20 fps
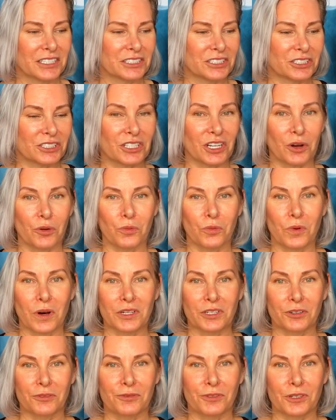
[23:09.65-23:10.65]
just a
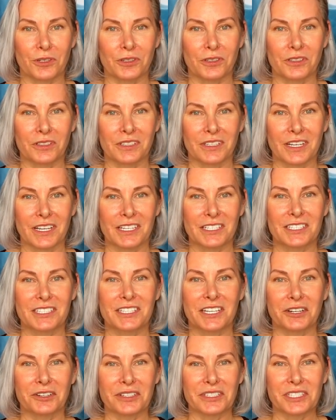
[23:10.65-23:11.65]
wonderful
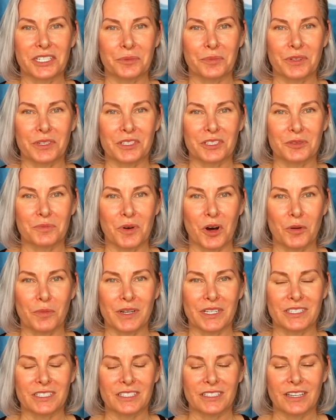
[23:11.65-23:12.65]
serendipitous
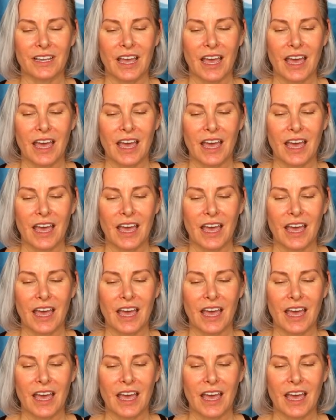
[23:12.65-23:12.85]
moment.